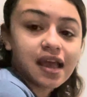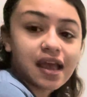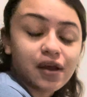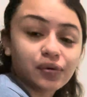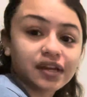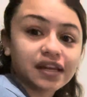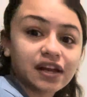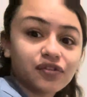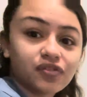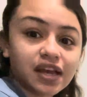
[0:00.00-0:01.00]
and we're going to
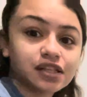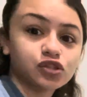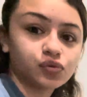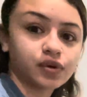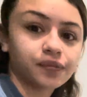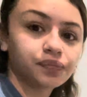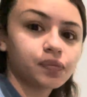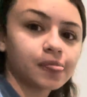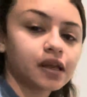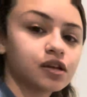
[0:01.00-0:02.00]
get right into it.
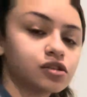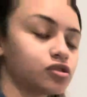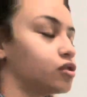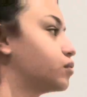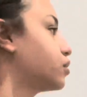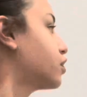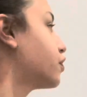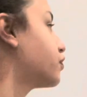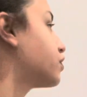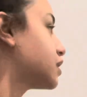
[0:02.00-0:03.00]
So,
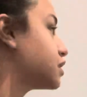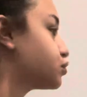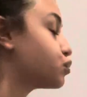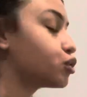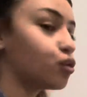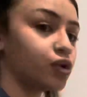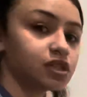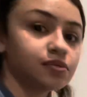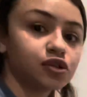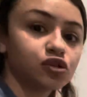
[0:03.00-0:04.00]
for this, we're going
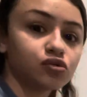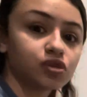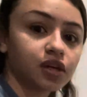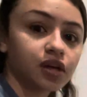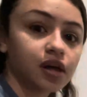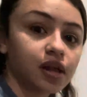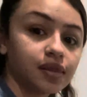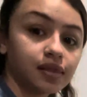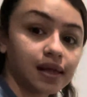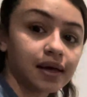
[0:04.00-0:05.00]
to be using
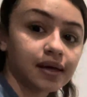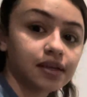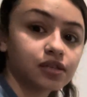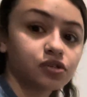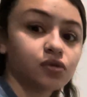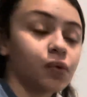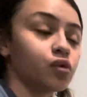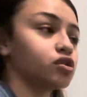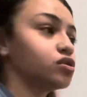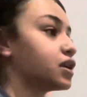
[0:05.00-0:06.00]
lines. So I
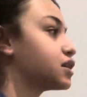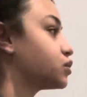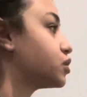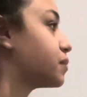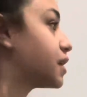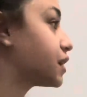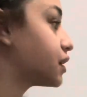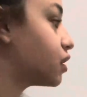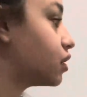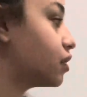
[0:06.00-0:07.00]
want you guys, when you're making
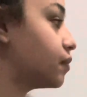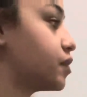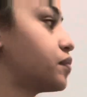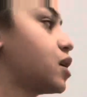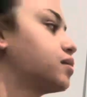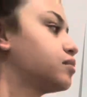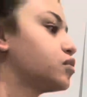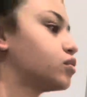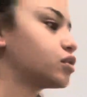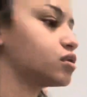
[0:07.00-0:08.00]
a problem,
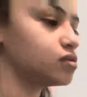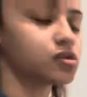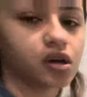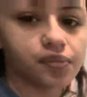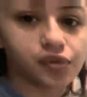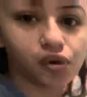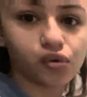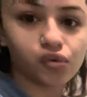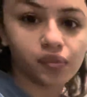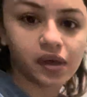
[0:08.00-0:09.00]
you can use up your
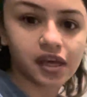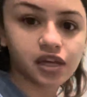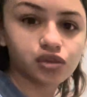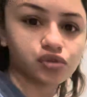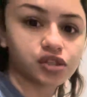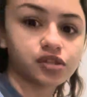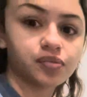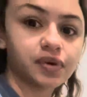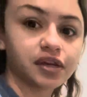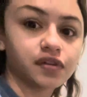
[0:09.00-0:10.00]
whole page or just a
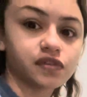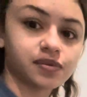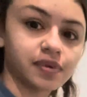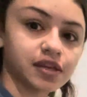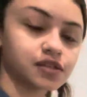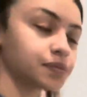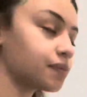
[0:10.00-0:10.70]
big enough space.